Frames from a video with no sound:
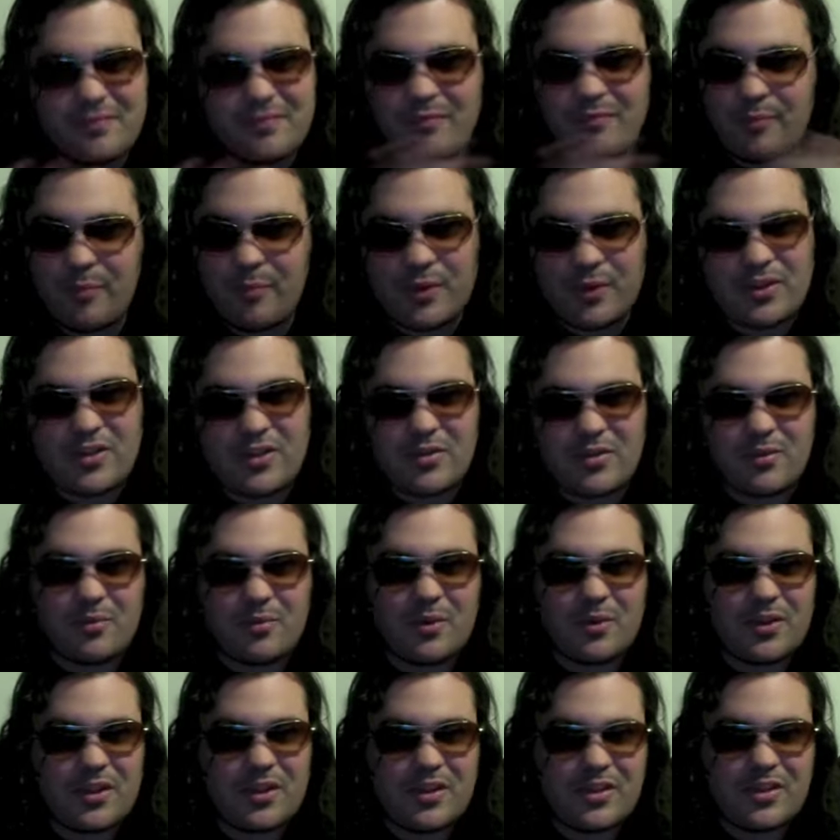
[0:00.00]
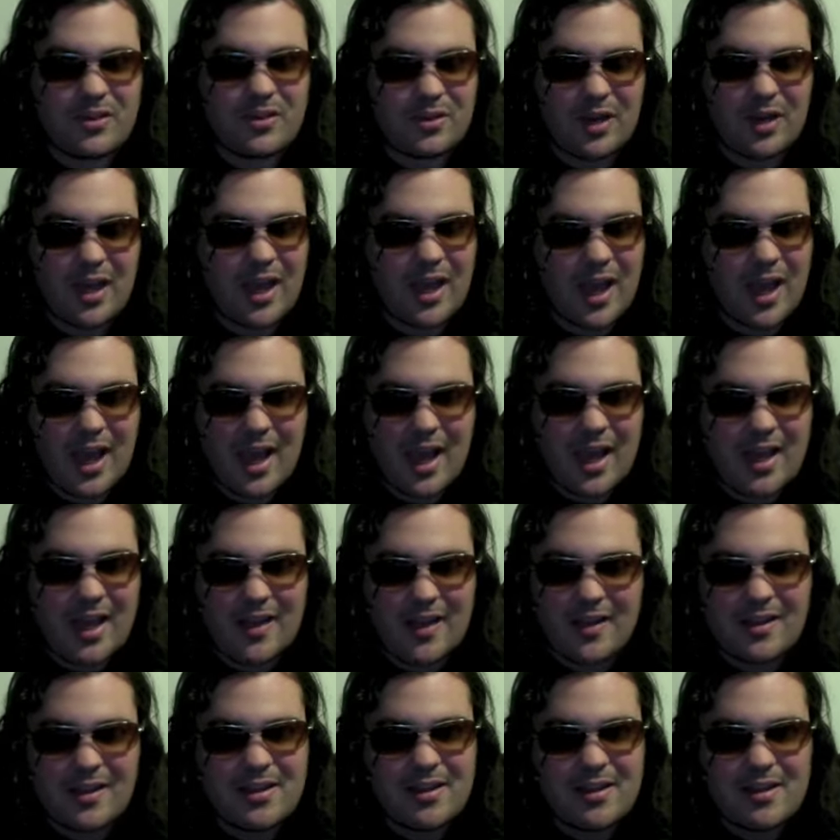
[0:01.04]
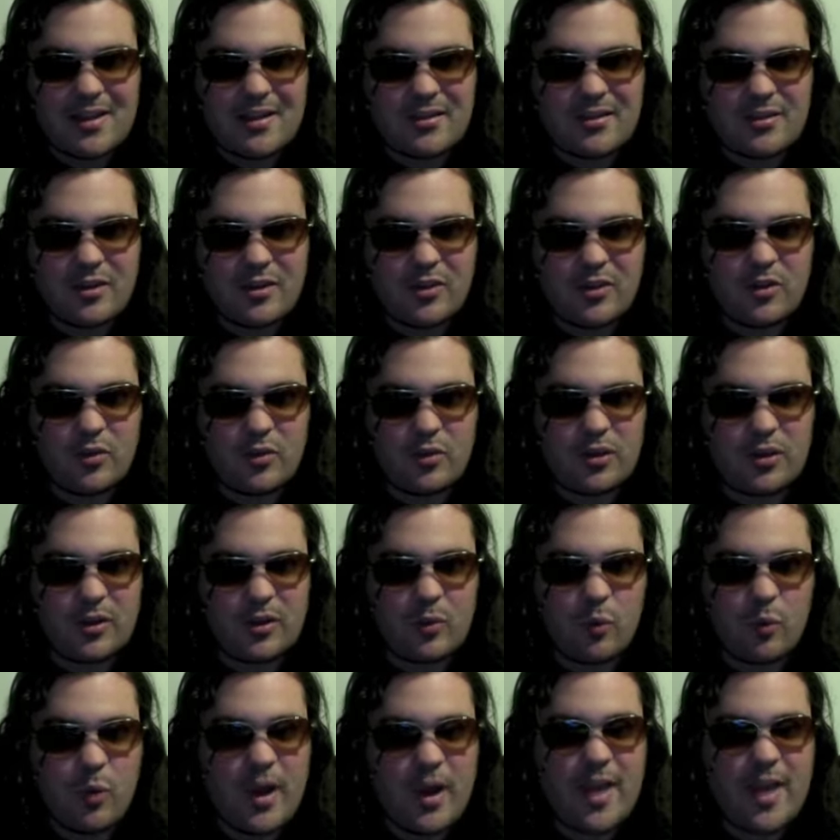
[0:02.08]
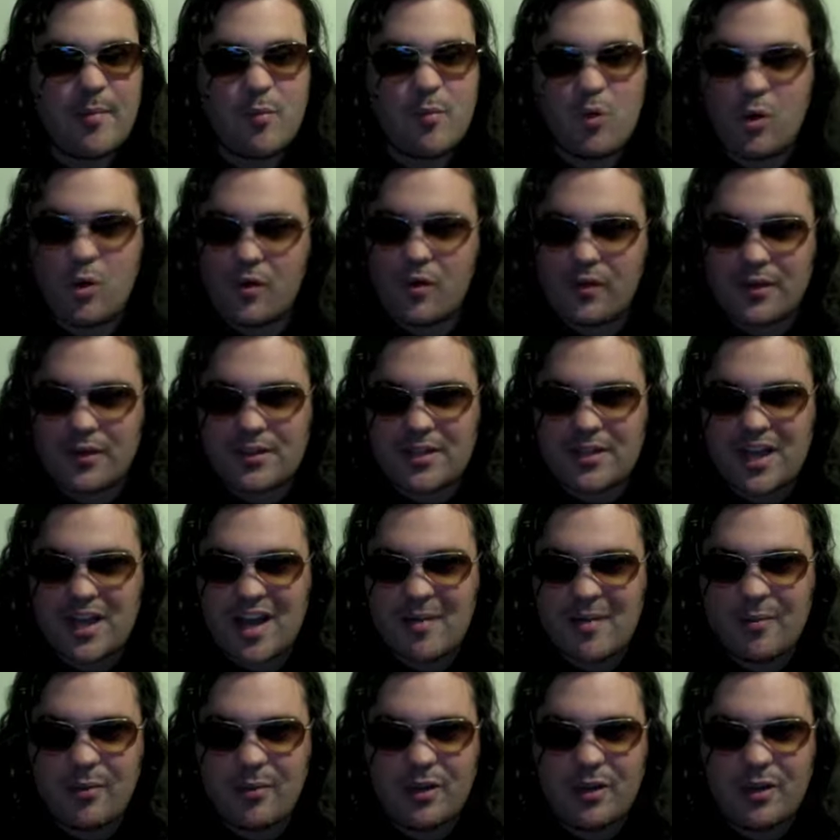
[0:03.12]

but this is way more of a top,